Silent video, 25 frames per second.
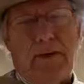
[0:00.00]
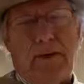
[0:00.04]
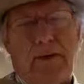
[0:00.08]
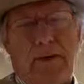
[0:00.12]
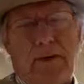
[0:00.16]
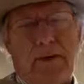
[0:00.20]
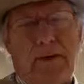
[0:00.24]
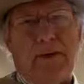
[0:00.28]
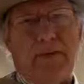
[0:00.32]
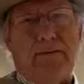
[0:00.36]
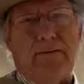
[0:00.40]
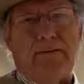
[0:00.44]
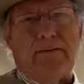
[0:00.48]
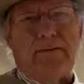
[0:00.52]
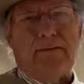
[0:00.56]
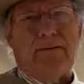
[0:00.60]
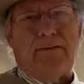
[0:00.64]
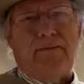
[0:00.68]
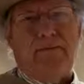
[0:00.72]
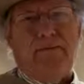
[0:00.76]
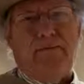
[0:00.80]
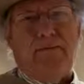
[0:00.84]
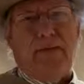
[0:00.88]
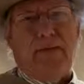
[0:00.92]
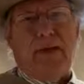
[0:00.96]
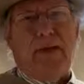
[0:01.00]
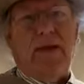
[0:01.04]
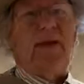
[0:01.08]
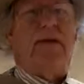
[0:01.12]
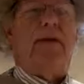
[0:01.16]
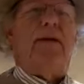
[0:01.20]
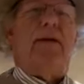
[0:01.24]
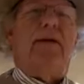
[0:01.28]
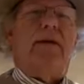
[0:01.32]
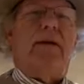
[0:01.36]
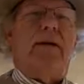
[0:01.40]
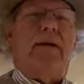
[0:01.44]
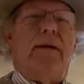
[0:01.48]
I love.
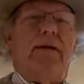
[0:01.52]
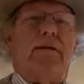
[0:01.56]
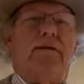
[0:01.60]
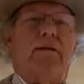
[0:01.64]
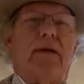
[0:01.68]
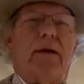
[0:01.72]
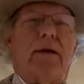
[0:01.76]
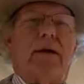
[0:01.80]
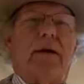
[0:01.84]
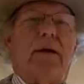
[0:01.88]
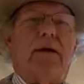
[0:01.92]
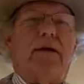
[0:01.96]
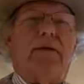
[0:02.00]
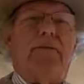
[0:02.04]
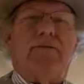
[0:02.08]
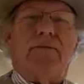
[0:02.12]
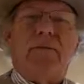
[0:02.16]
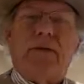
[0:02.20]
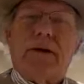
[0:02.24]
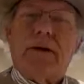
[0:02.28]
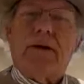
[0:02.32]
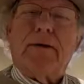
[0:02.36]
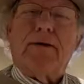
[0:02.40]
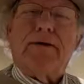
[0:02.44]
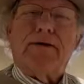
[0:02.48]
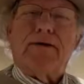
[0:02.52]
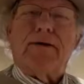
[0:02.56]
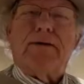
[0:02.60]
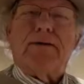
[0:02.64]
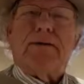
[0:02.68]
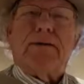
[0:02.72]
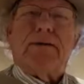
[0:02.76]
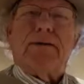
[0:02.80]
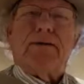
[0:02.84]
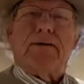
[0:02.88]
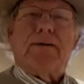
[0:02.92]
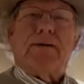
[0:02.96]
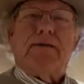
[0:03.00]
For God
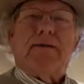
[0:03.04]
first